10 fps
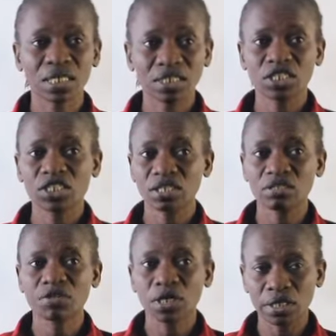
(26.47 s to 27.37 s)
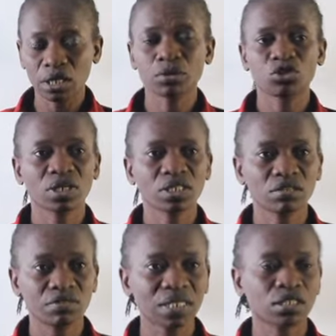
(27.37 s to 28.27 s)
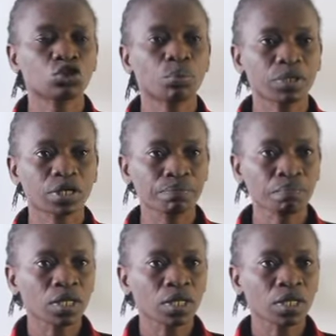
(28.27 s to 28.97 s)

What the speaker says: adjectifs démonstratifs. That's the topic.